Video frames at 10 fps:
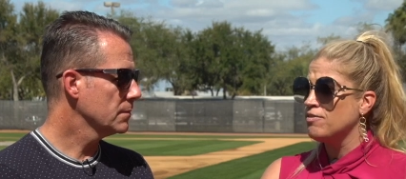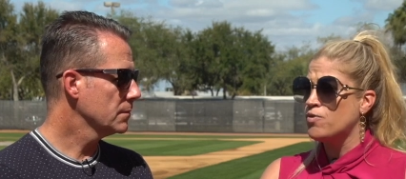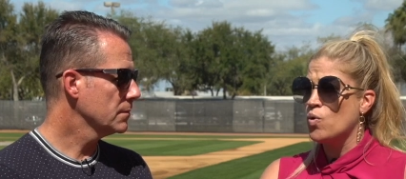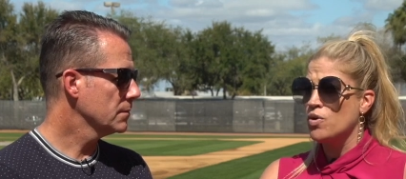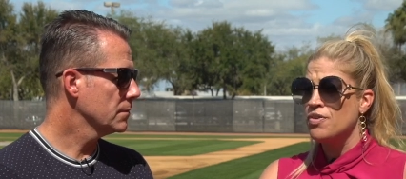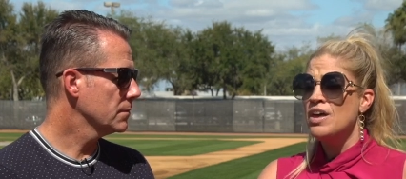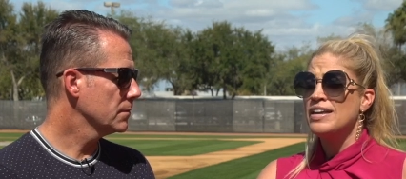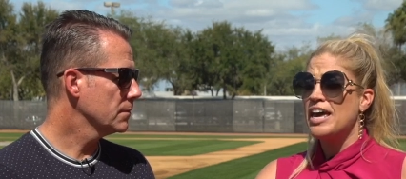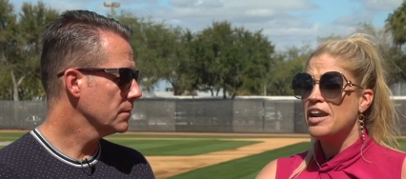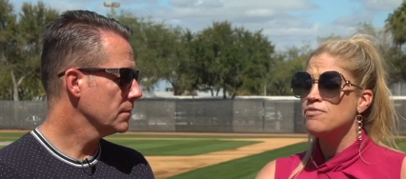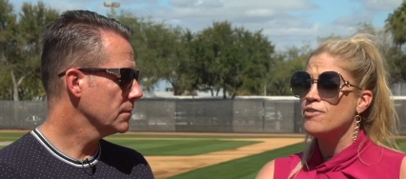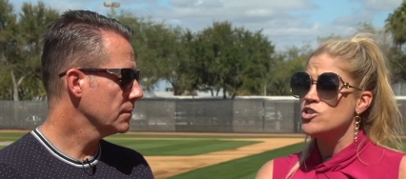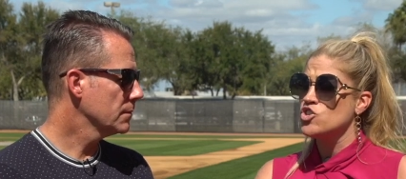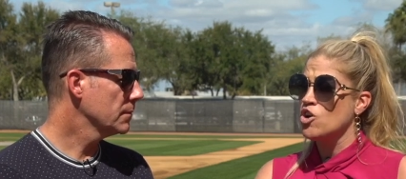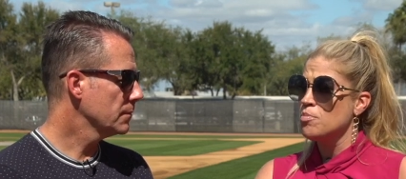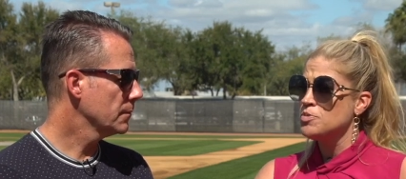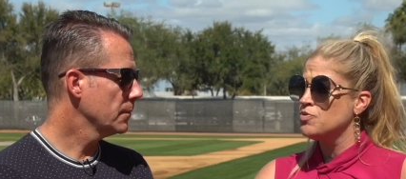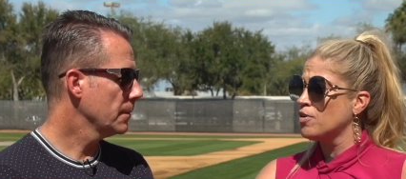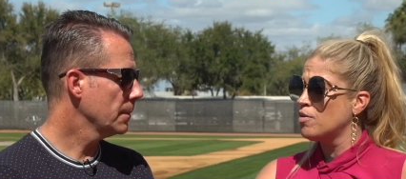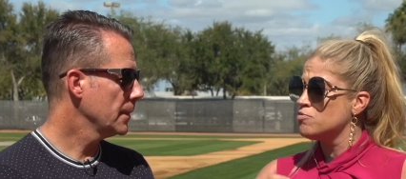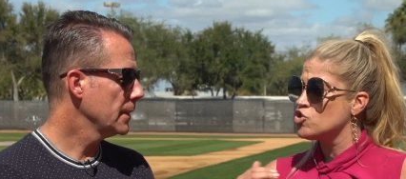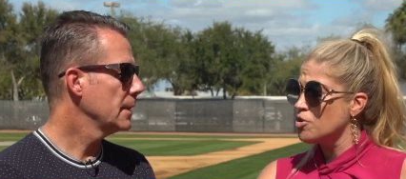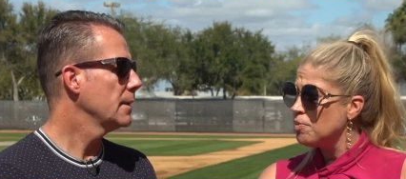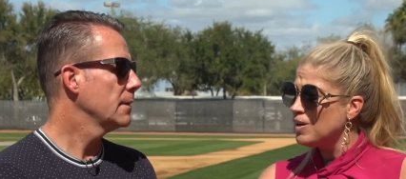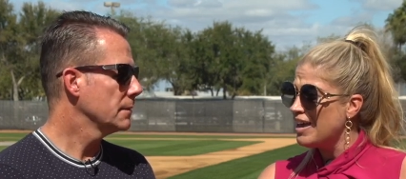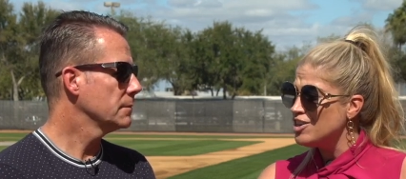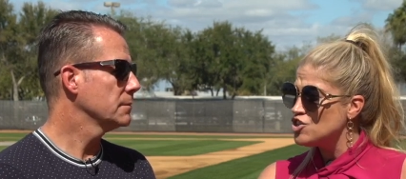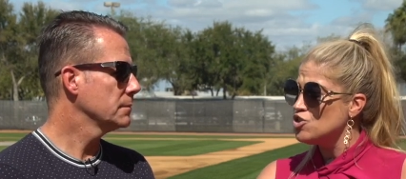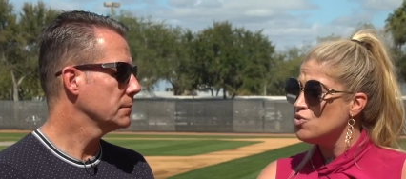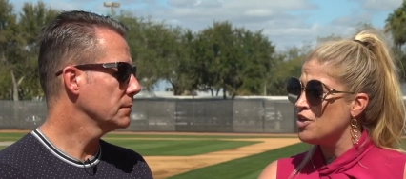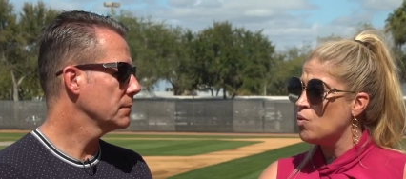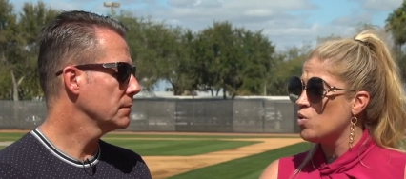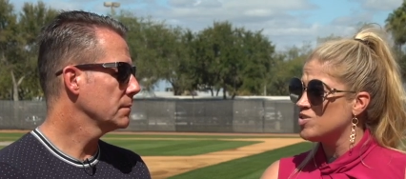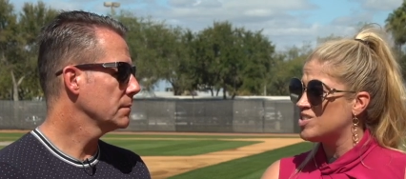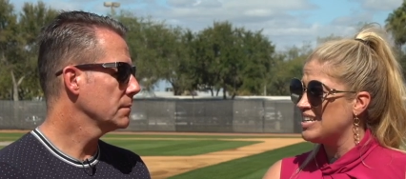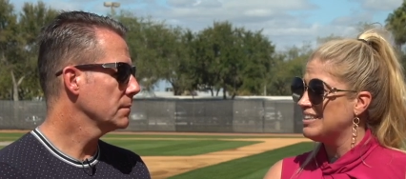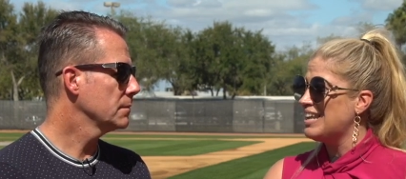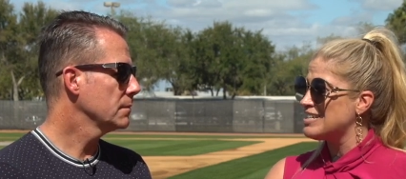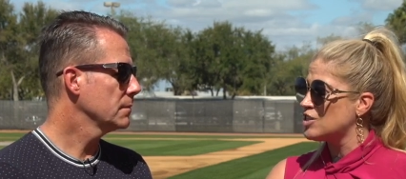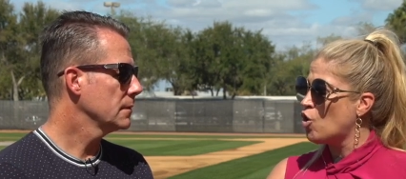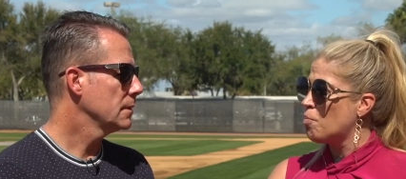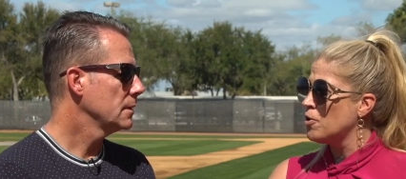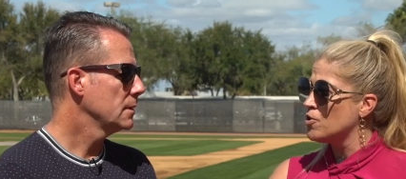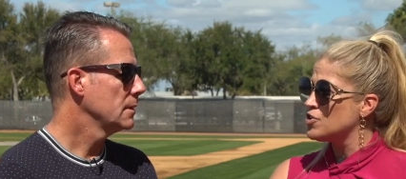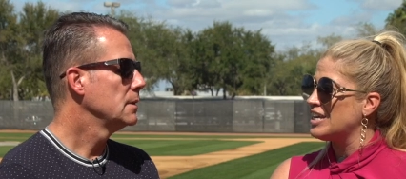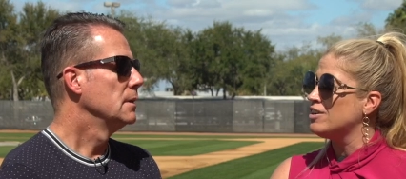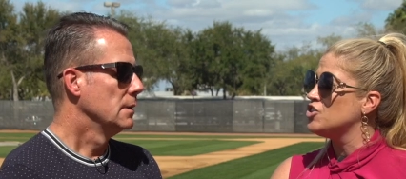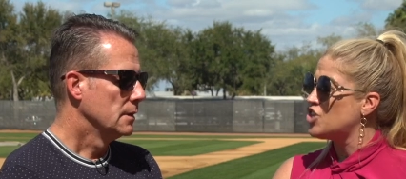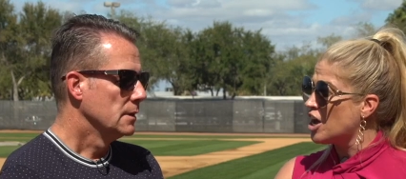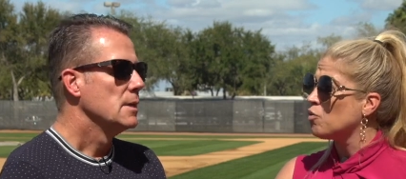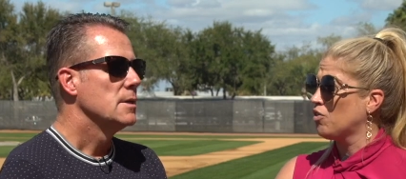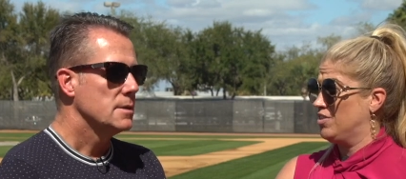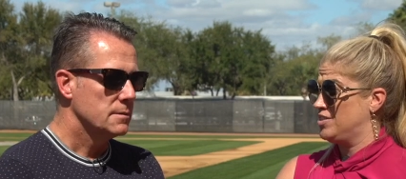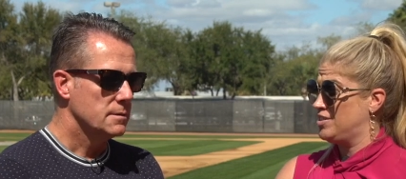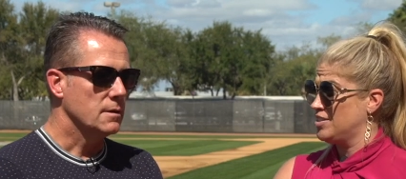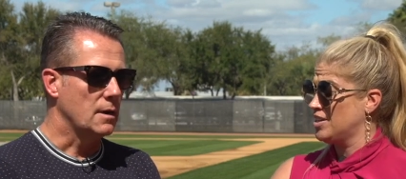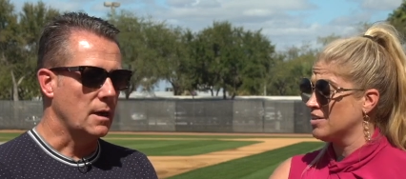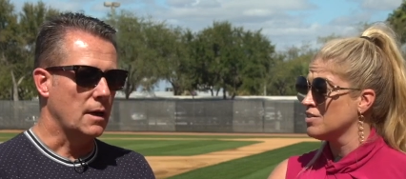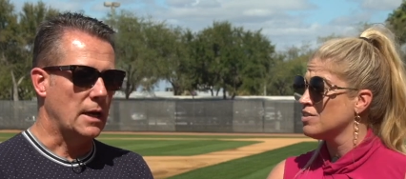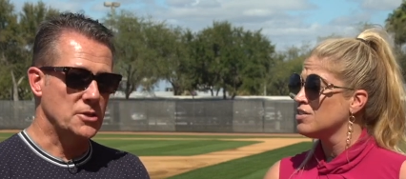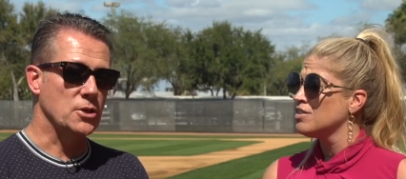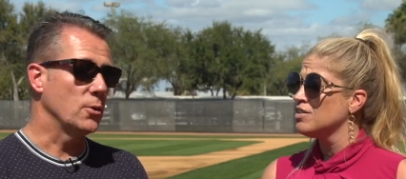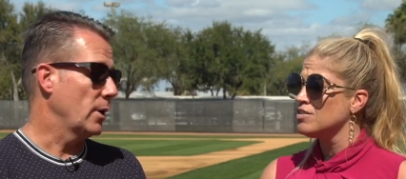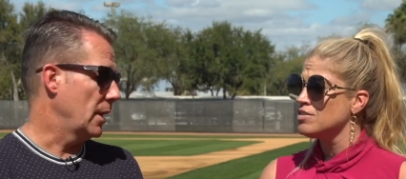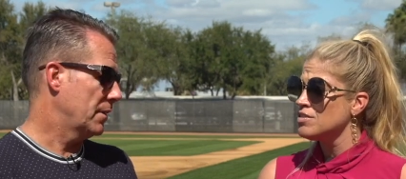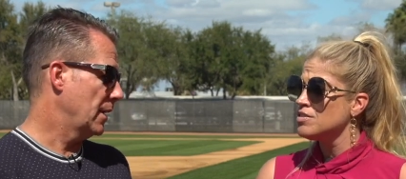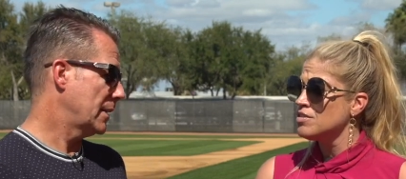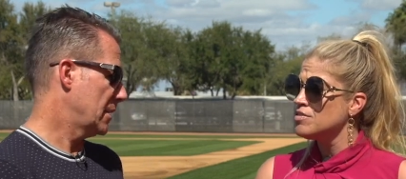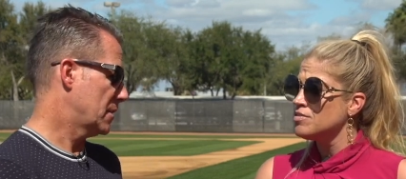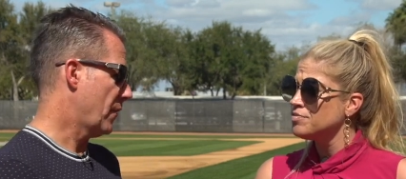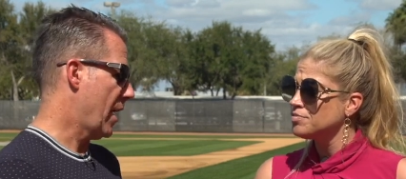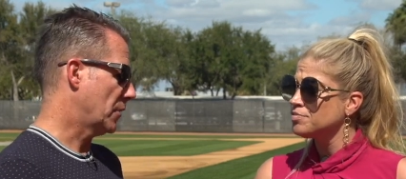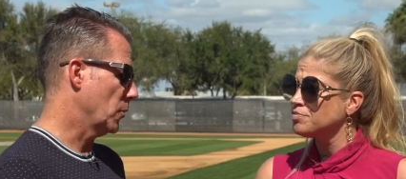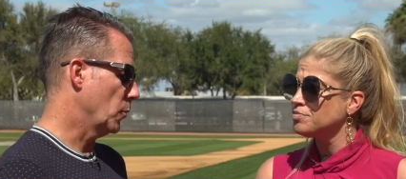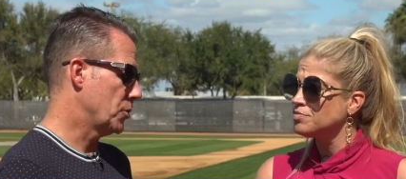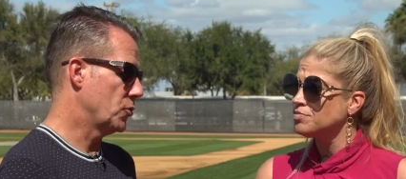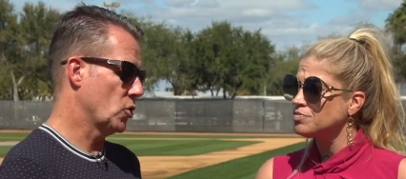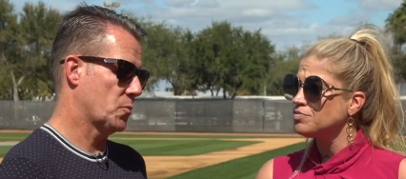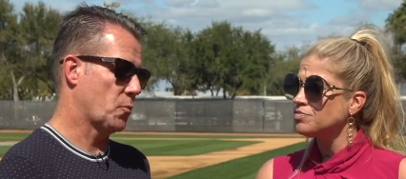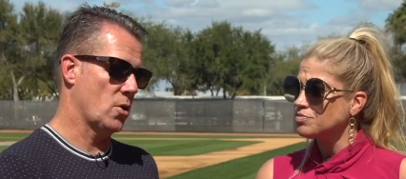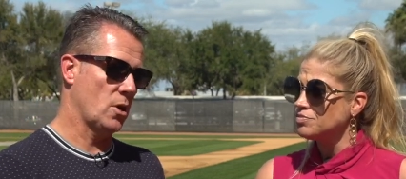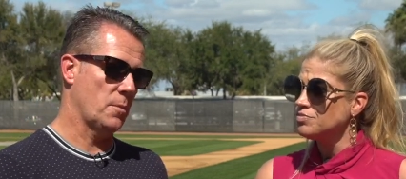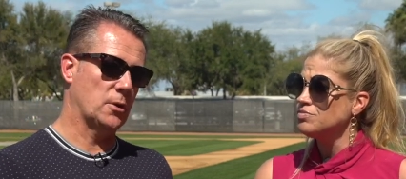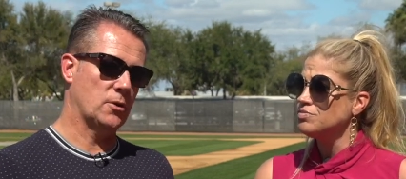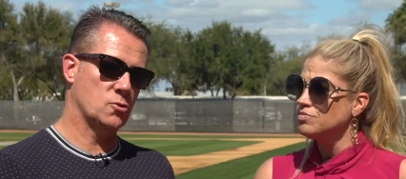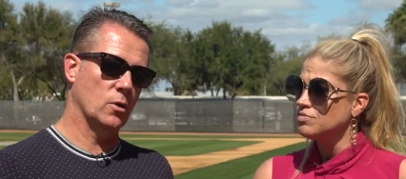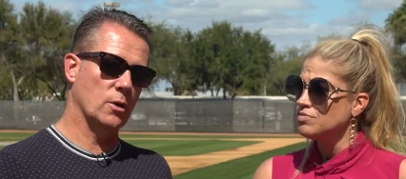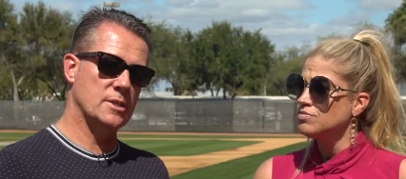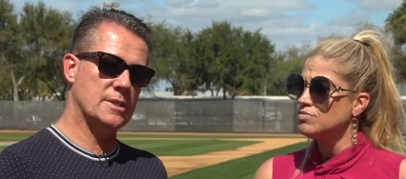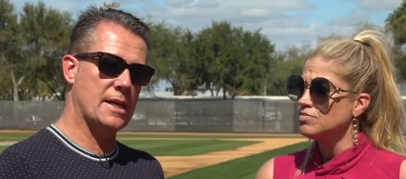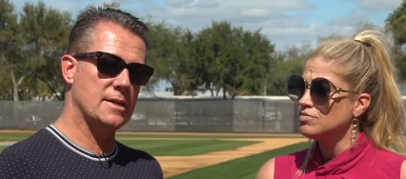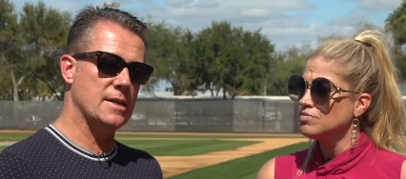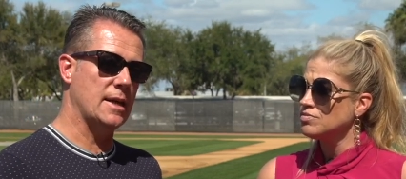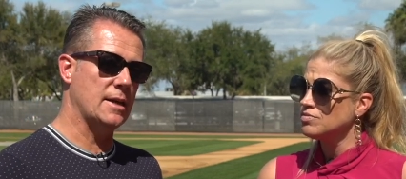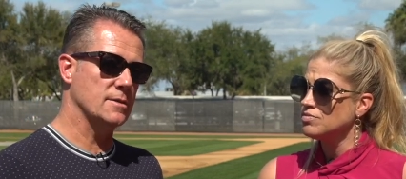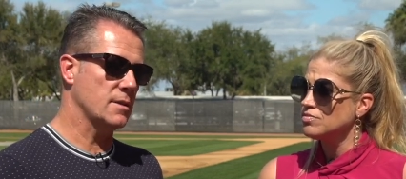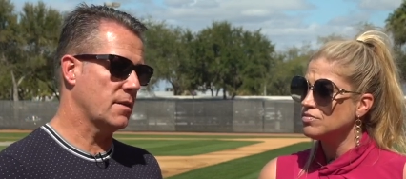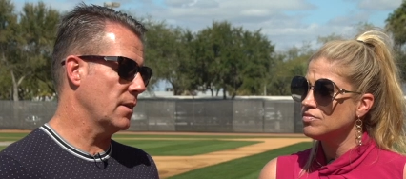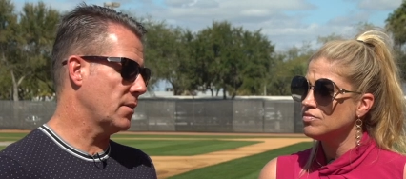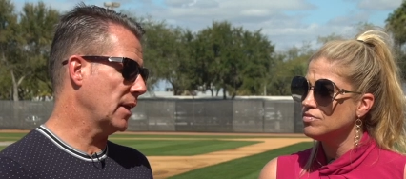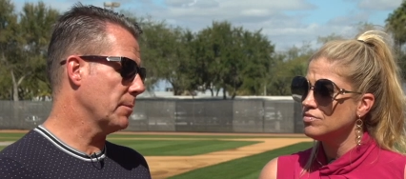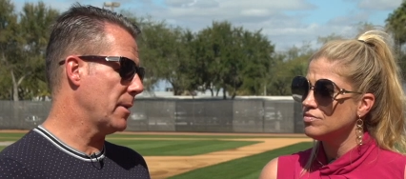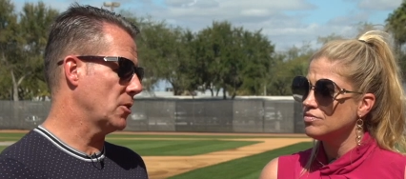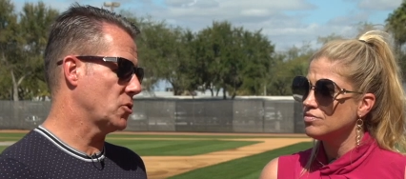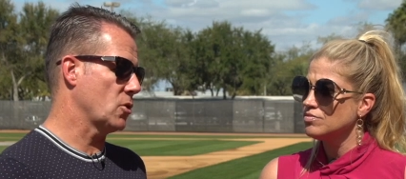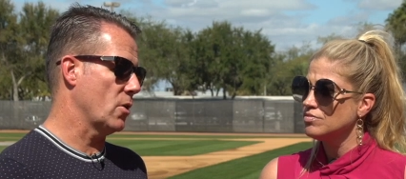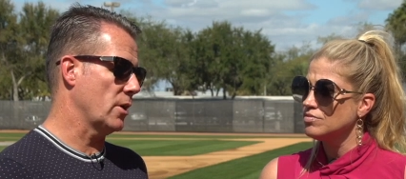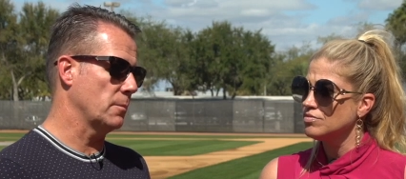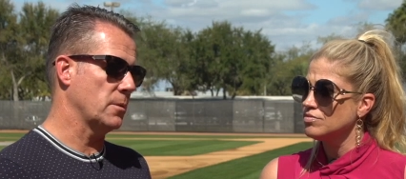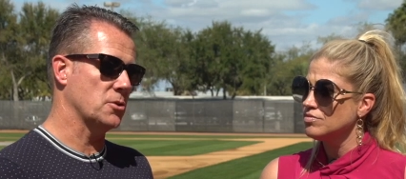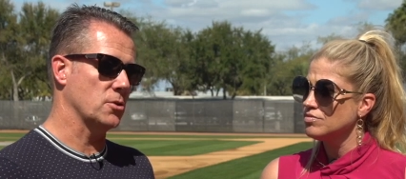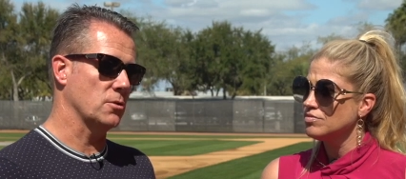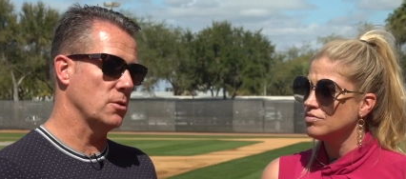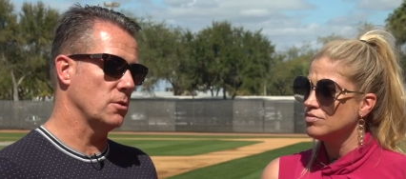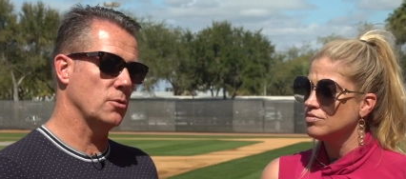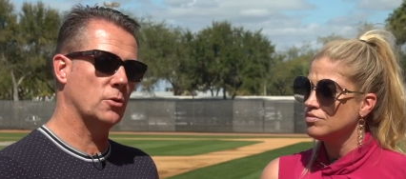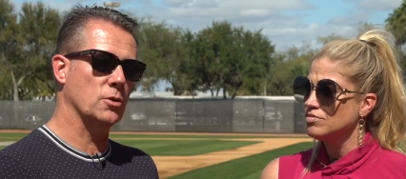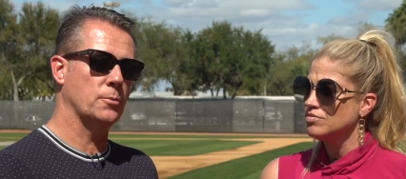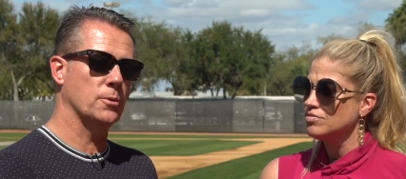Speaker 1: and forth, getting fresh arms from AAA, do you think we'll see less openers in general this season?
Speaker 2: I do, and I think that's a factor, what you just brought up, because when it was 10 days, th think about a starting pitcher. You, you could